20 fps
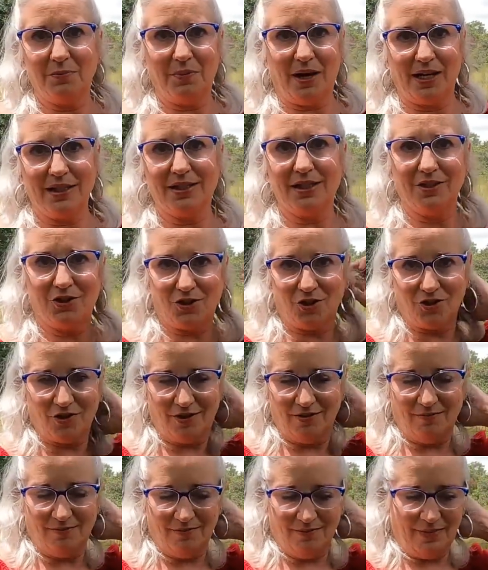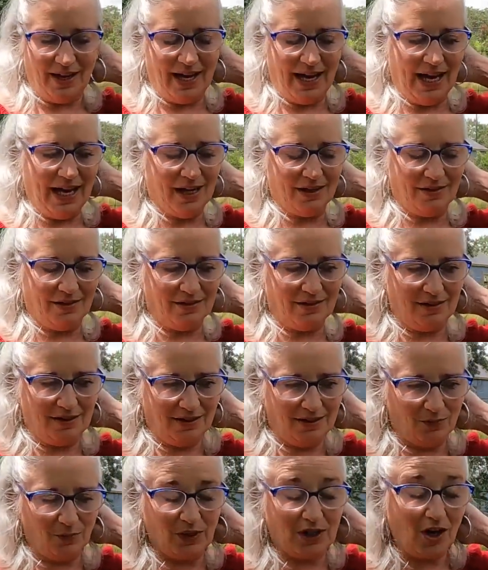My sister, my aunt,
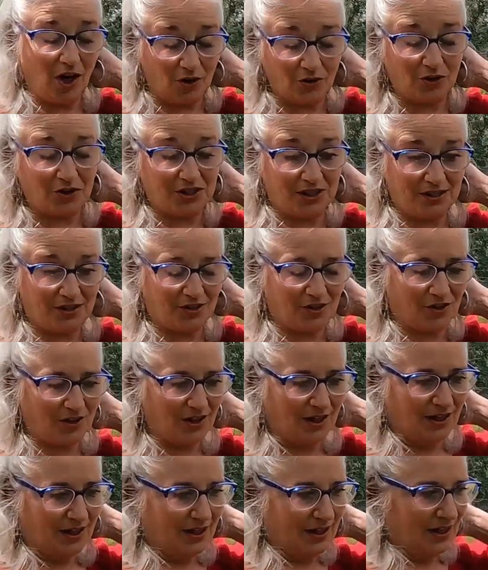we called her sister,